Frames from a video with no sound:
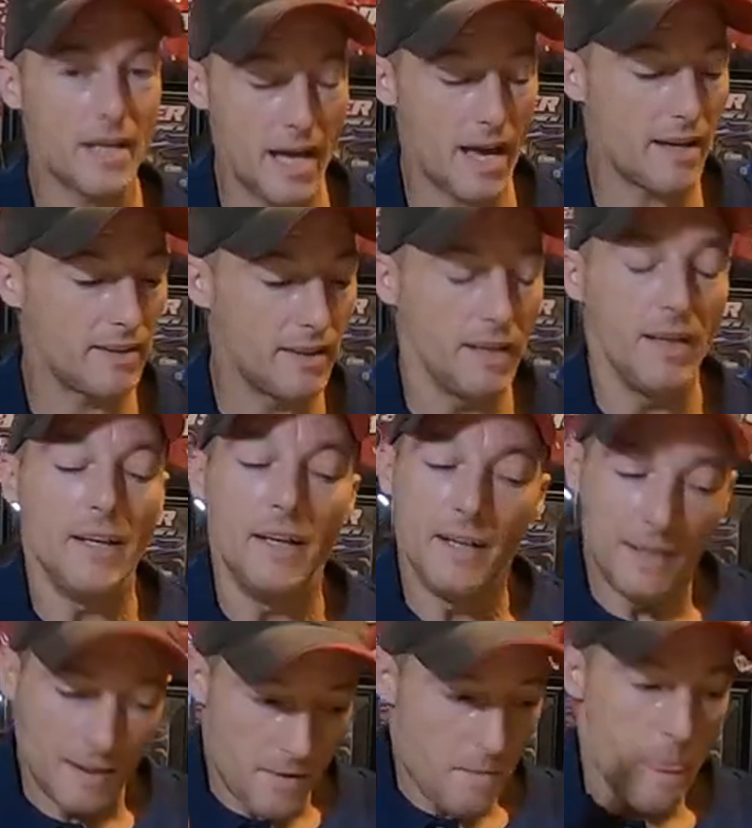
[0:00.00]
again,
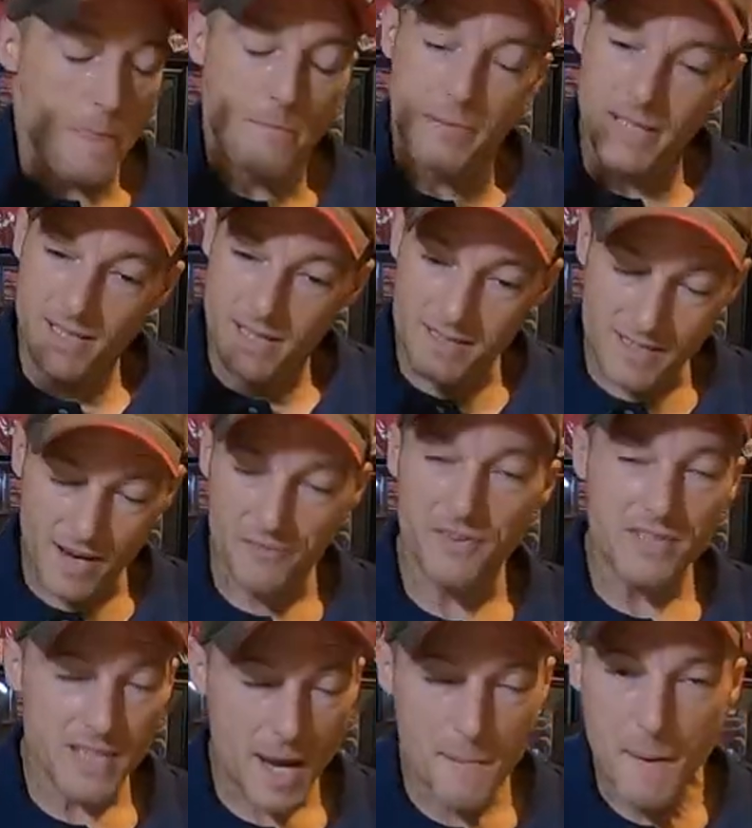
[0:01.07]
because
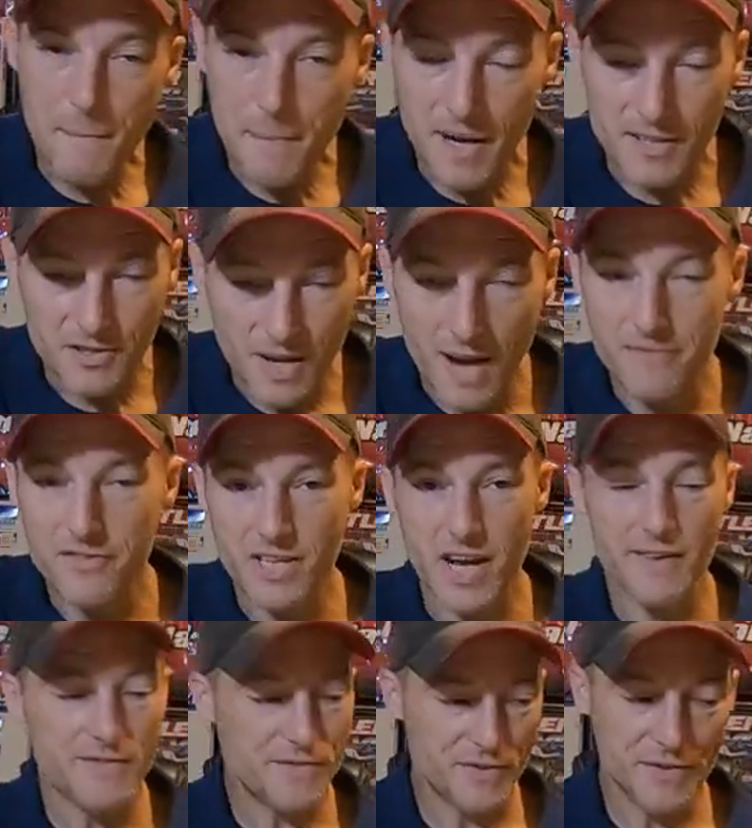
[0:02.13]
every time I buy
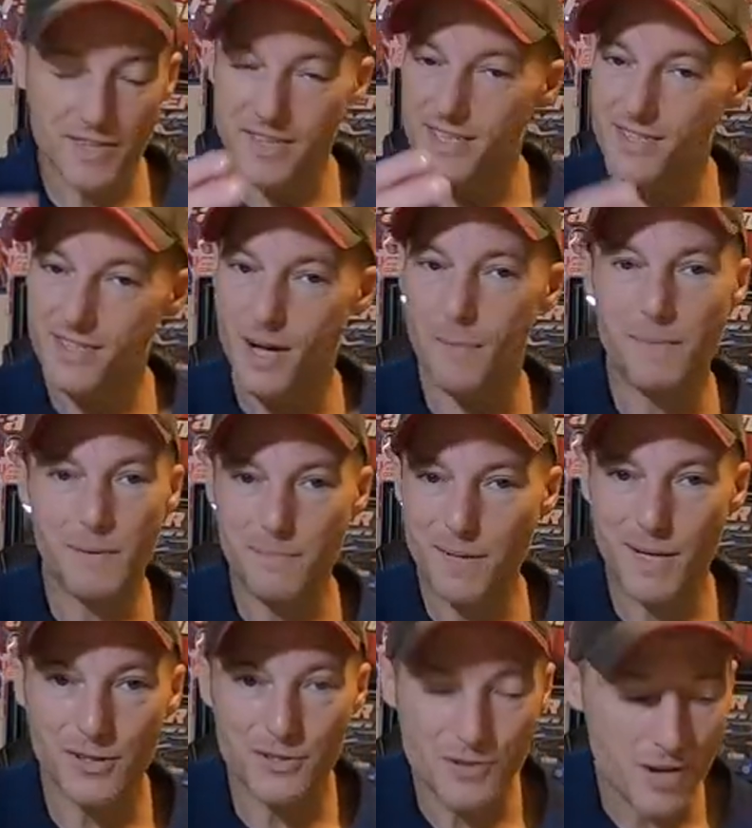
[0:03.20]
driveshafts for these
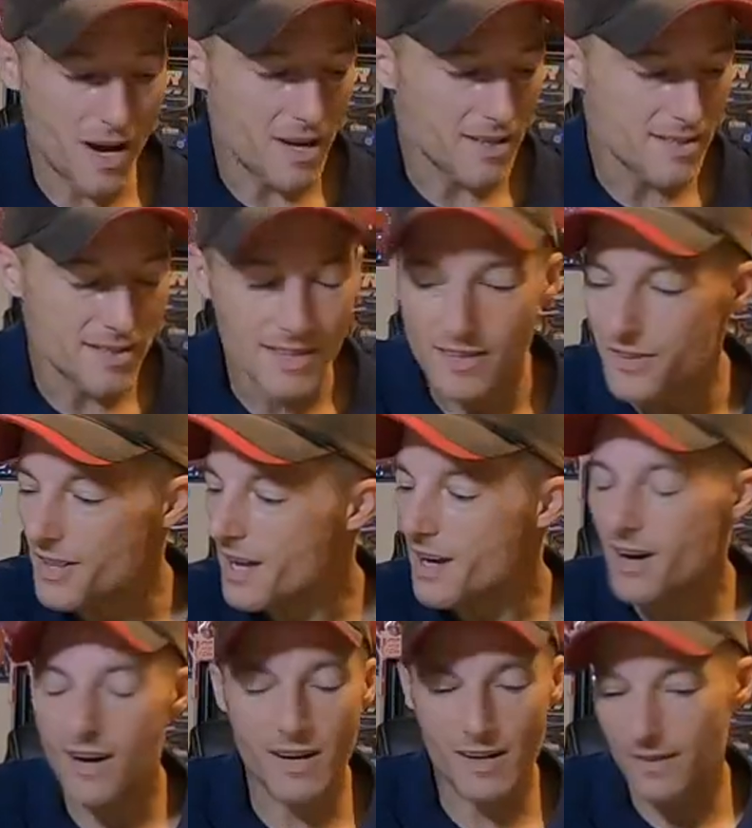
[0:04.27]
WPL trucks,
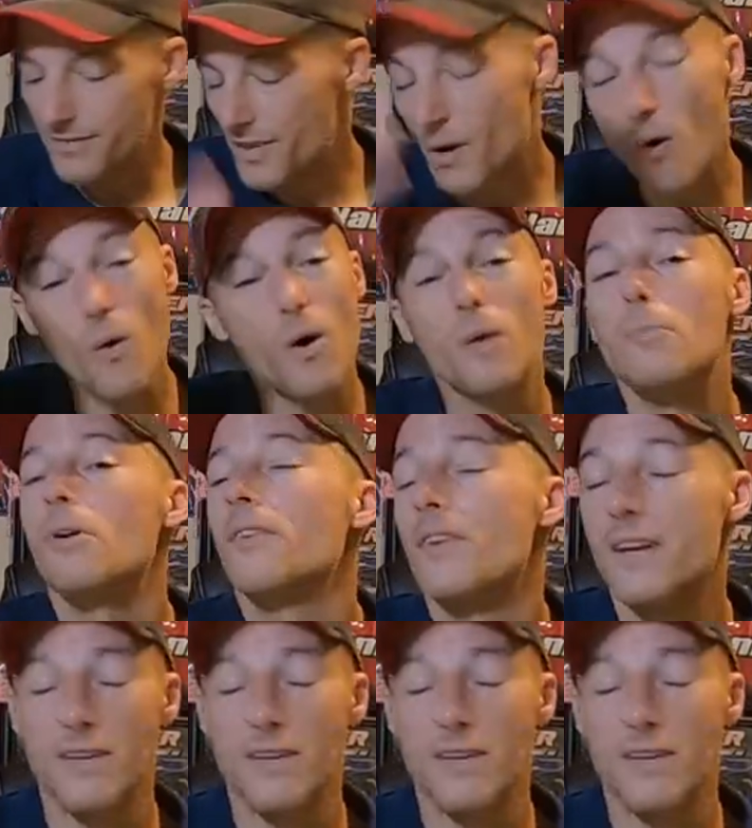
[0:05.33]
they're horrible.